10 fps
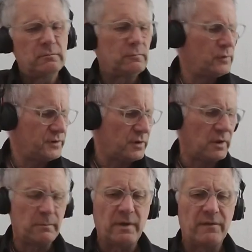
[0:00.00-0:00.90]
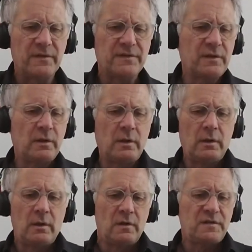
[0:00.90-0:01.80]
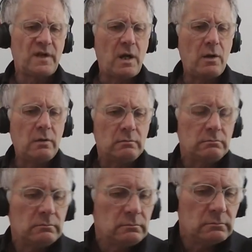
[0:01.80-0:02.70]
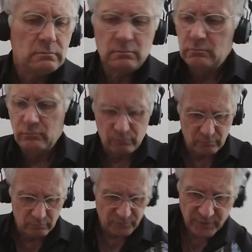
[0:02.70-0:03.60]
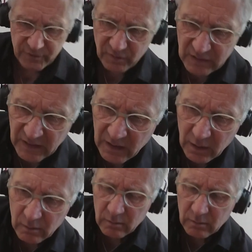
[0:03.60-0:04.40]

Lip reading: We'll talk about this. So for today,